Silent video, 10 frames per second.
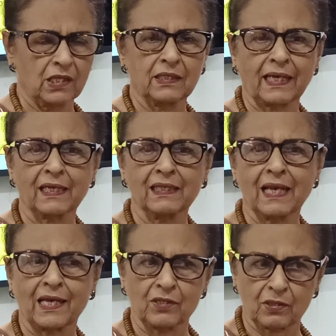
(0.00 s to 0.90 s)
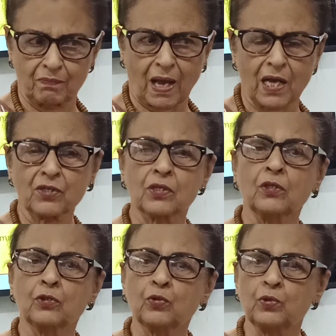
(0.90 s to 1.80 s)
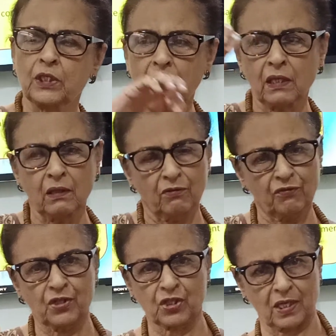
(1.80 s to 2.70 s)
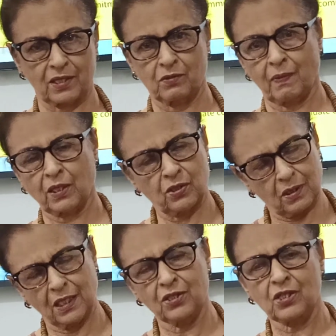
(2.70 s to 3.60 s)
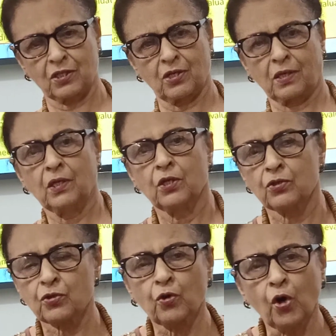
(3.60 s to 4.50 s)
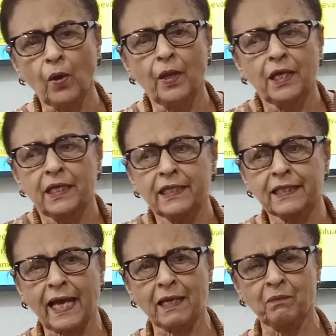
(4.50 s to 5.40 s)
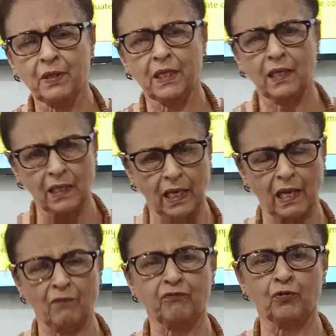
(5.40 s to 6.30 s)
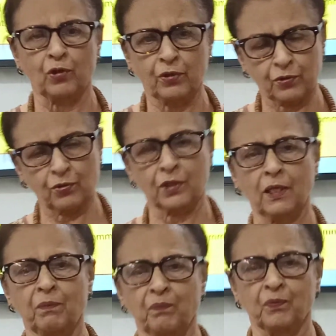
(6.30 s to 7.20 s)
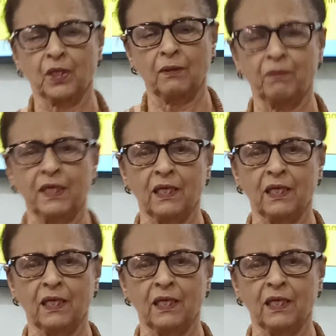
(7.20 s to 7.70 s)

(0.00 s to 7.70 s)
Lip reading: second class marks to the first class marks, etc. So it can be helpful to keeping